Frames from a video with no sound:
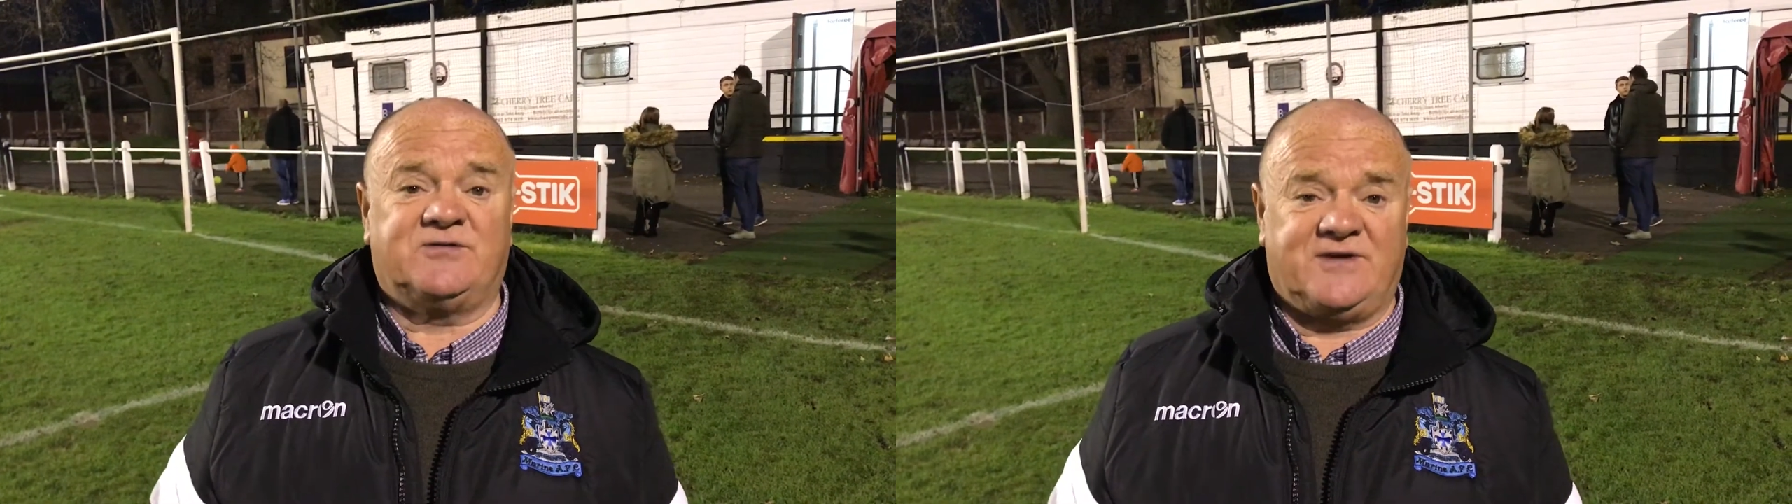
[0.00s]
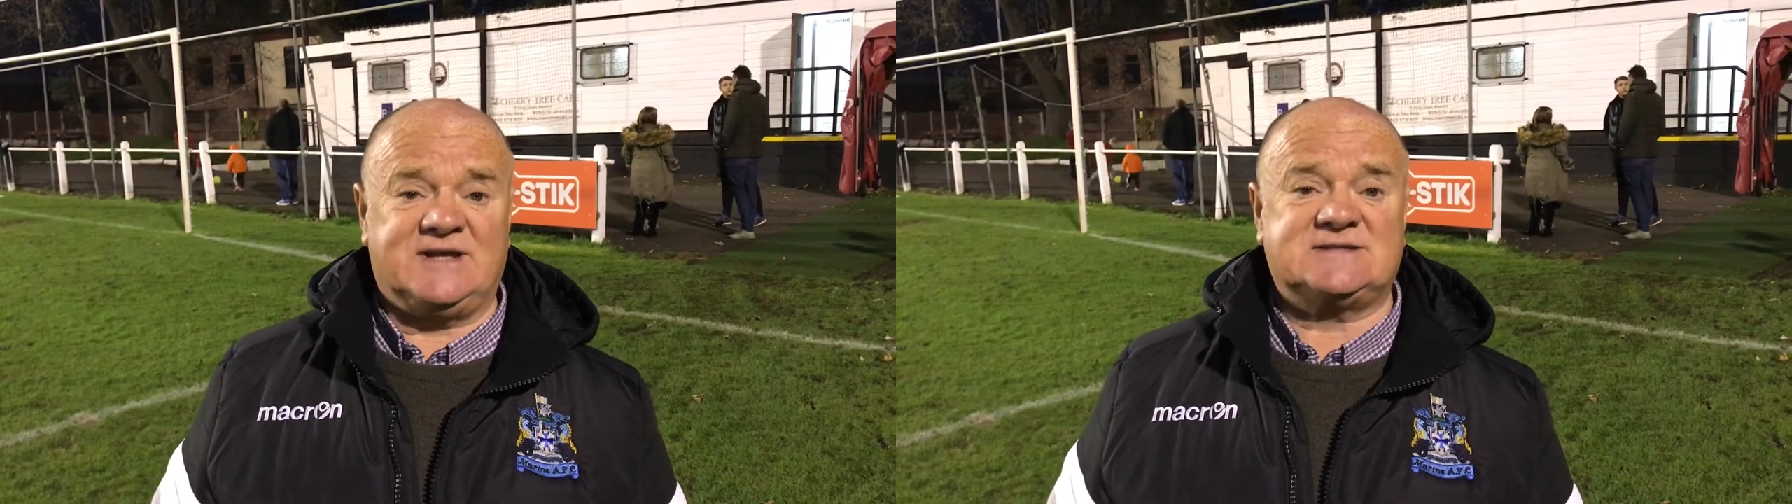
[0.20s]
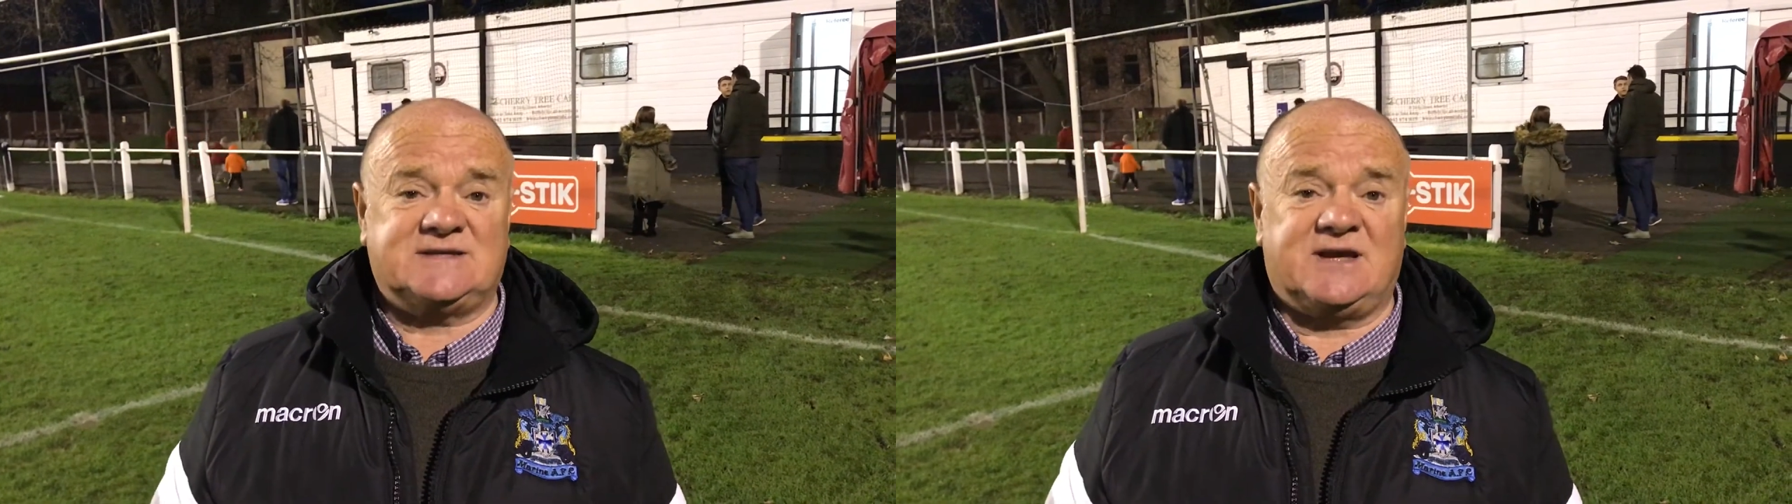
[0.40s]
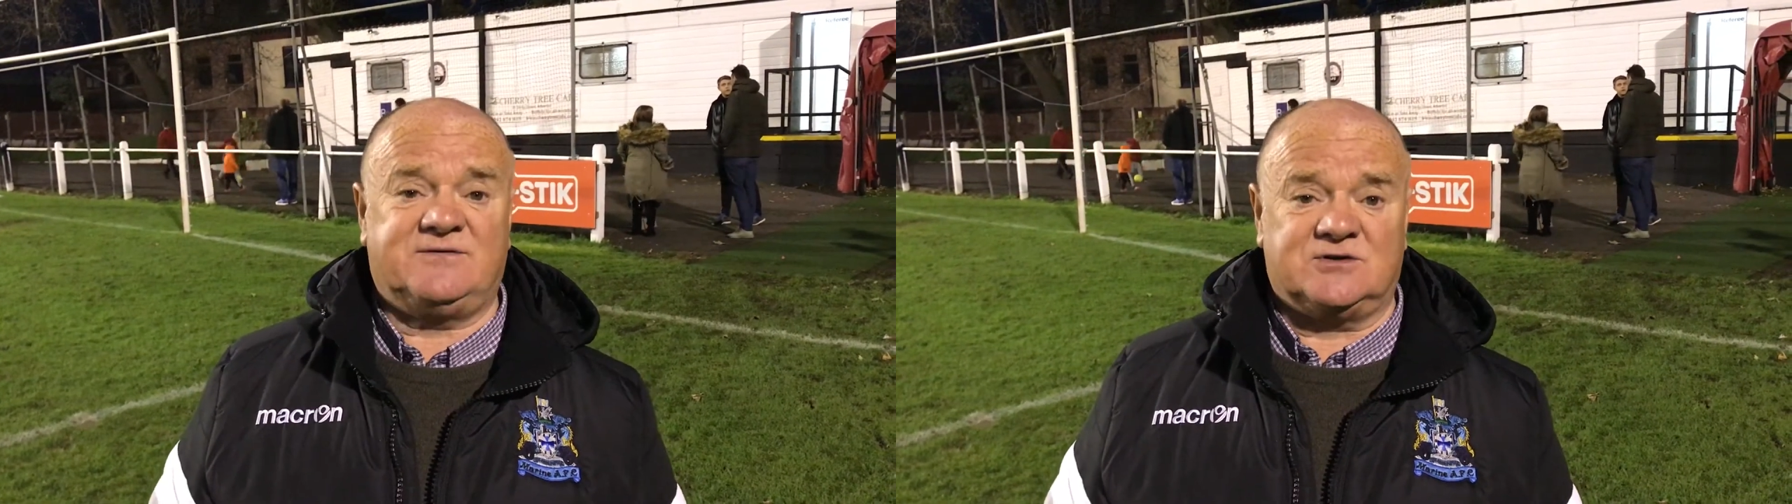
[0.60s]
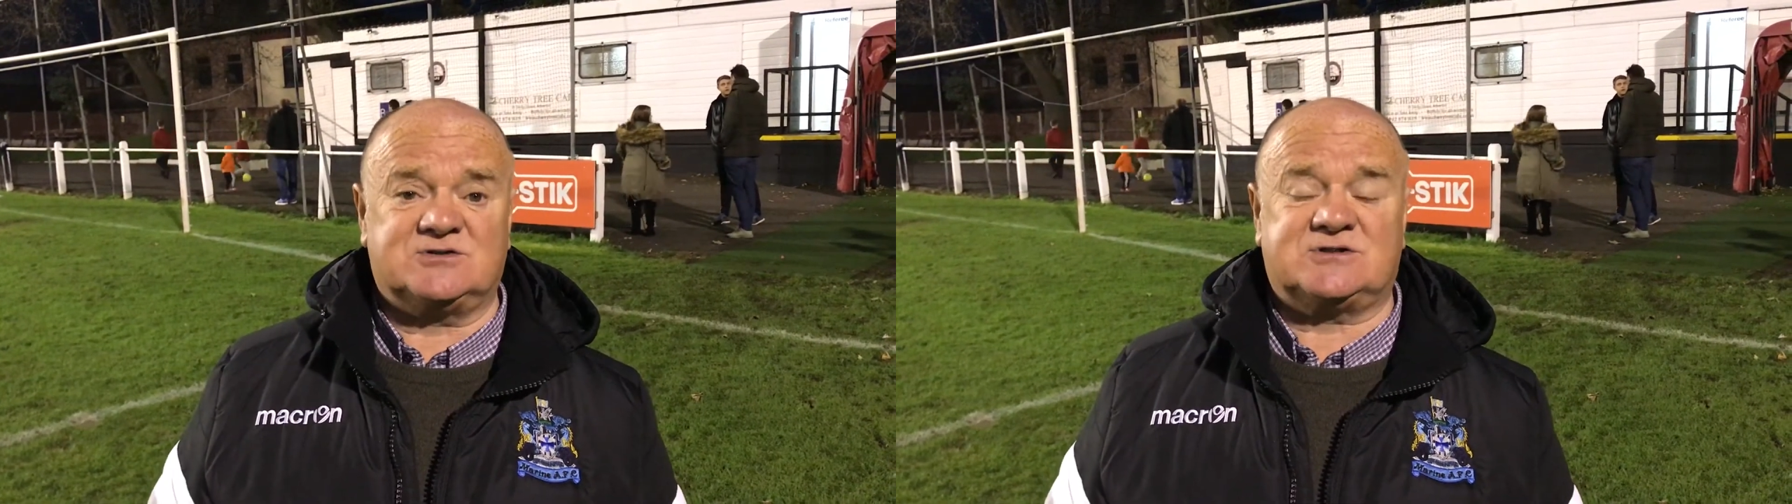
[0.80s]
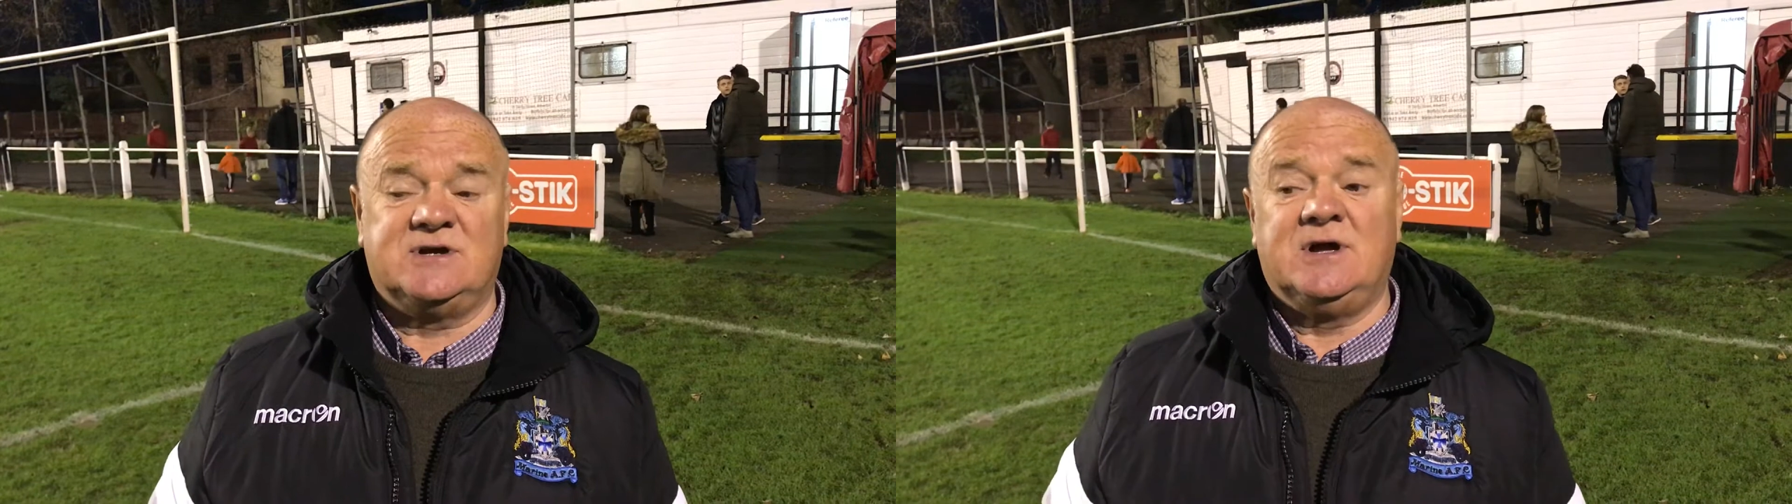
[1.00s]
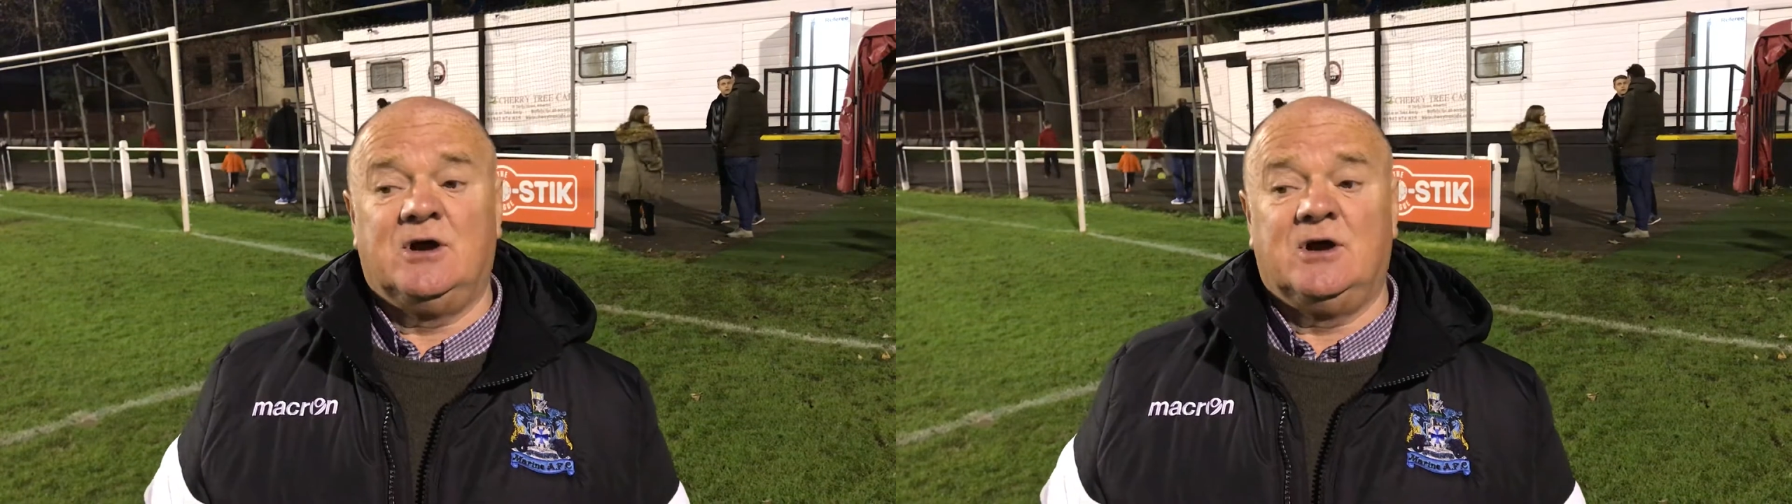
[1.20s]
the field today for us